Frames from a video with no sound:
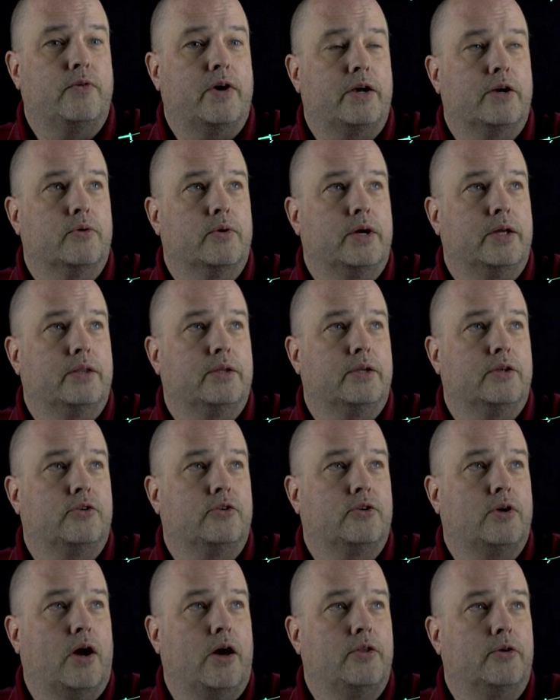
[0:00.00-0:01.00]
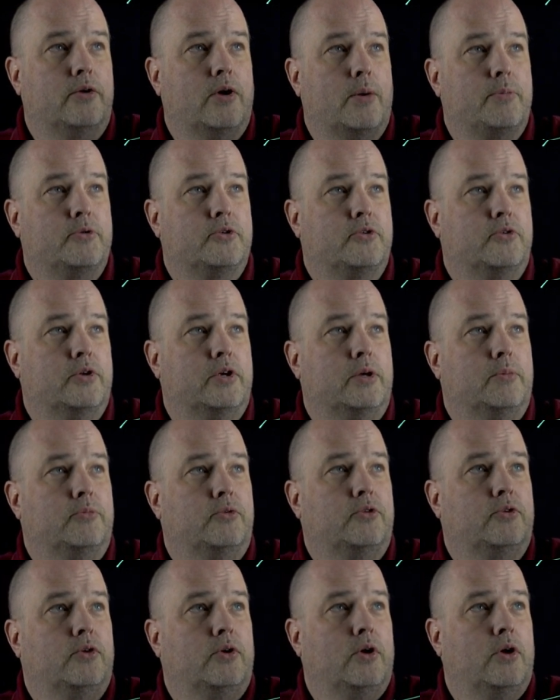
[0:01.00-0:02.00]
federate this to other
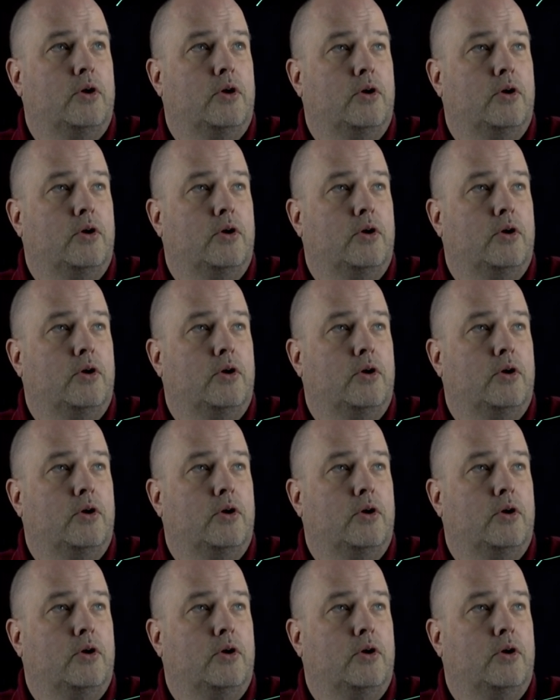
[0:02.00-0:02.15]
upstreams.